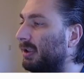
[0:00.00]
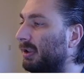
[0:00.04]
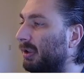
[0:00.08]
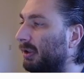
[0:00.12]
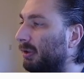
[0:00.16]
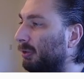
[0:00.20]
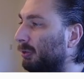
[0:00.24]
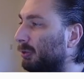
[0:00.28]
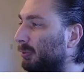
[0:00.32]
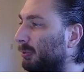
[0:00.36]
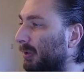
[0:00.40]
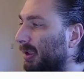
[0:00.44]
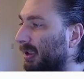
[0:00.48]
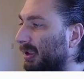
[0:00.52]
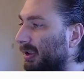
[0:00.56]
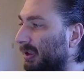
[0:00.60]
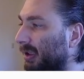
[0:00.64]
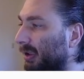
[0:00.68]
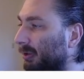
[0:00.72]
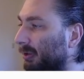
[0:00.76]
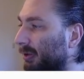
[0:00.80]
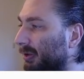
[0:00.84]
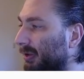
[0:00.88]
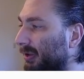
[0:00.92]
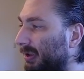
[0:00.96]
Those will be the
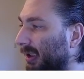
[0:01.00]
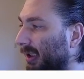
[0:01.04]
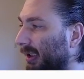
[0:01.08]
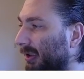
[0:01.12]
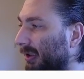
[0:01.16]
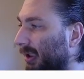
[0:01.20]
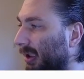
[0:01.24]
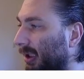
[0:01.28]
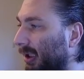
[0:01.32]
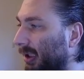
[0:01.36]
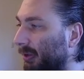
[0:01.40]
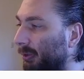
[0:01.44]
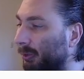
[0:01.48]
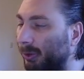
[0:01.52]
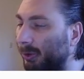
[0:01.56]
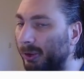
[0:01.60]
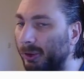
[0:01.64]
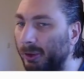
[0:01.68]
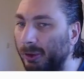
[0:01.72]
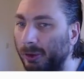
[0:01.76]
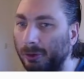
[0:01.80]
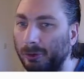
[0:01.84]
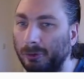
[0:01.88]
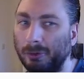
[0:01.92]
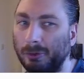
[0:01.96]
colors that I'm going to
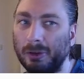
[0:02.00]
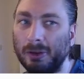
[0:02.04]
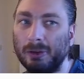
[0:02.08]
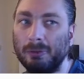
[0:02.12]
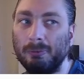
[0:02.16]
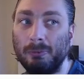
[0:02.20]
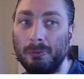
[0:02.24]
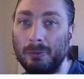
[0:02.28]
use.